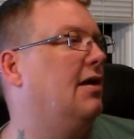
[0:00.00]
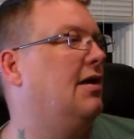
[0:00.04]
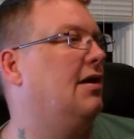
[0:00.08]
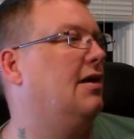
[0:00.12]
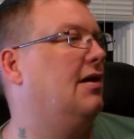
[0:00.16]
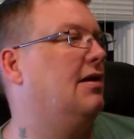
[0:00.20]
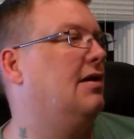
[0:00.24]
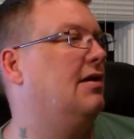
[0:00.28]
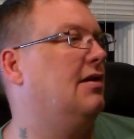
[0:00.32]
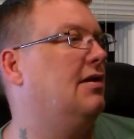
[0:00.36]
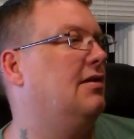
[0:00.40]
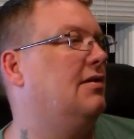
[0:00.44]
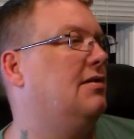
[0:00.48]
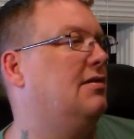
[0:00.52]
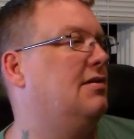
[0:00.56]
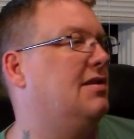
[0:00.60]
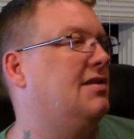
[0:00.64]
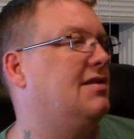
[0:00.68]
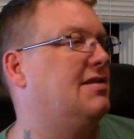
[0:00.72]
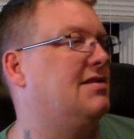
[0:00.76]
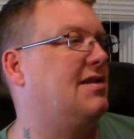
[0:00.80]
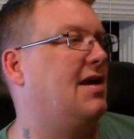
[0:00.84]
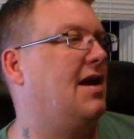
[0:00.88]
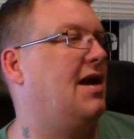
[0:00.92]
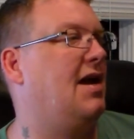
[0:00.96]
and
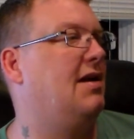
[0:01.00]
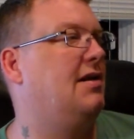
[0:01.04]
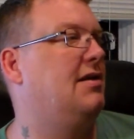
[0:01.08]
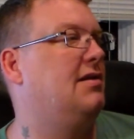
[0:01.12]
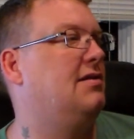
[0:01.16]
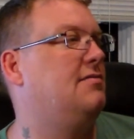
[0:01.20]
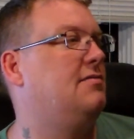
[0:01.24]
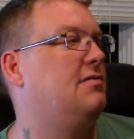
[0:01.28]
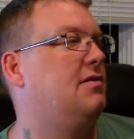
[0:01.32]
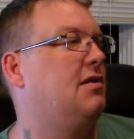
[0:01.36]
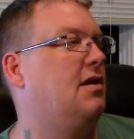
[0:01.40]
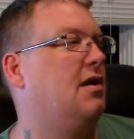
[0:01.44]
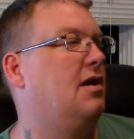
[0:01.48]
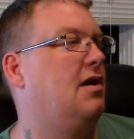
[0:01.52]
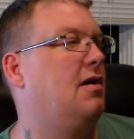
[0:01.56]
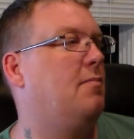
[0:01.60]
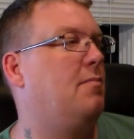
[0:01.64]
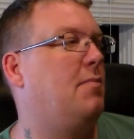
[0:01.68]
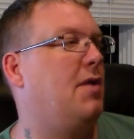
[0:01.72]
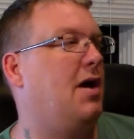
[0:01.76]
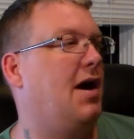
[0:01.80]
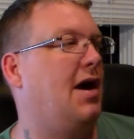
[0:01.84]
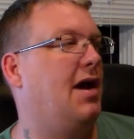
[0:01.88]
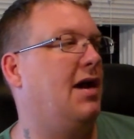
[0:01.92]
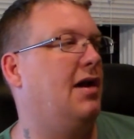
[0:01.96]
it's signed
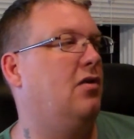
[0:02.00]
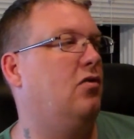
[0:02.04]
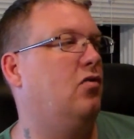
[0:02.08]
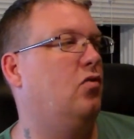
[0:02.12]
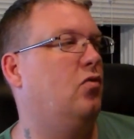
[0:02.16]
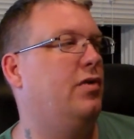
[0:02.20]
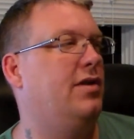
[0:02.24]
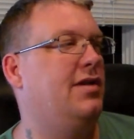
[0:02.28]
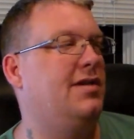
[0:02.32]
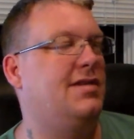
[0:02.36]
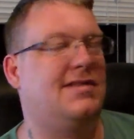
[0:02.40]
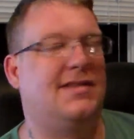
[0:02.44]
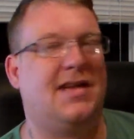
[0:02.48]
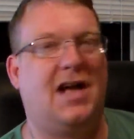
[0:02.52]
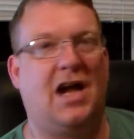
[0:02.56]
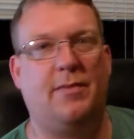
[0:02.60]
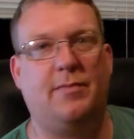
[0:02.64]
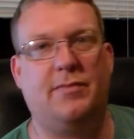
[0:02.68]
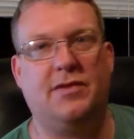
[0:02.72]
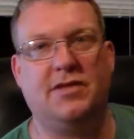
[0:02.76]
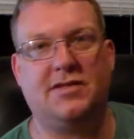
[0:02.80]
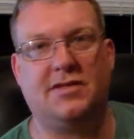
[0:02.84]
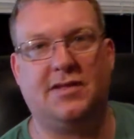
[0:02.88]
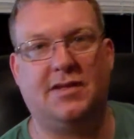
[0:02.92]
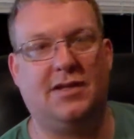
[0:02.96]
by Louise
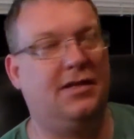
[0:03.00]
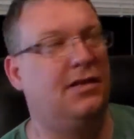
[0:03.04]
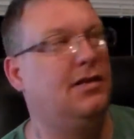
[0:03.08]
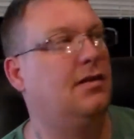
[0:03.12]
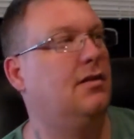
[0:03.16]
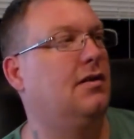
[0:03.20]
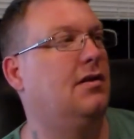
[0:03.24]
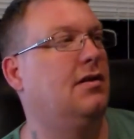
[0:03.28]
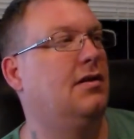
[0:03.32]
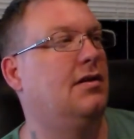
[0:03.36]
Simonson